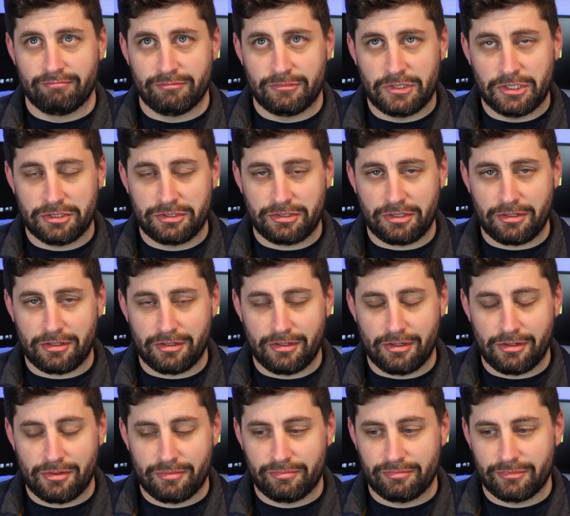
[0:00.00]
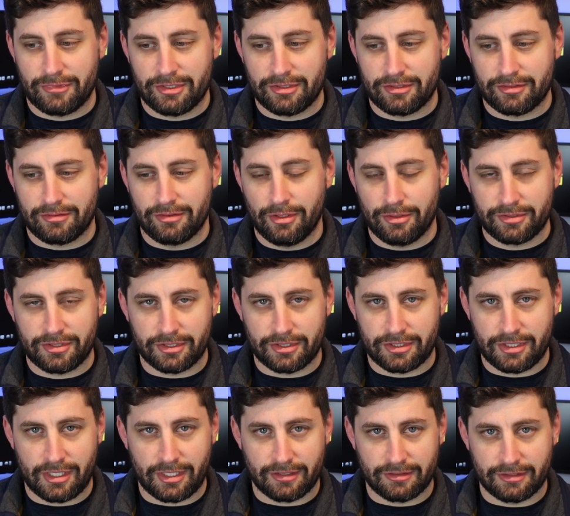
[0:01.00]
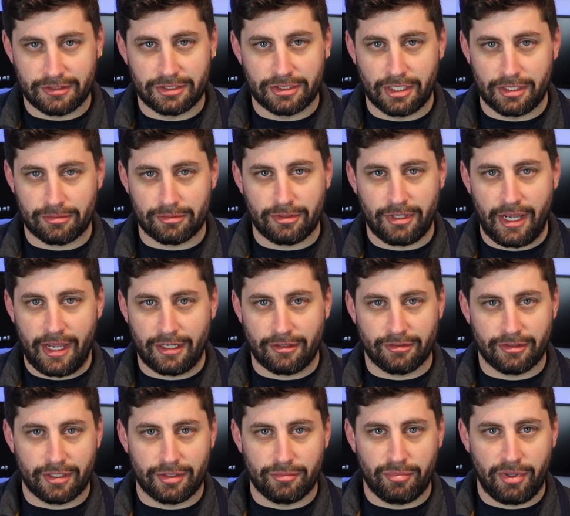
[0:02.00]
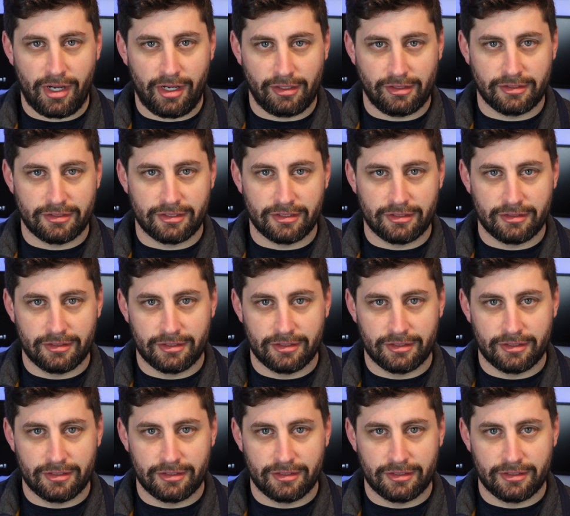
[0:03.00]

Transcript: Just so you know, there's no such thing as a general aggregate policy.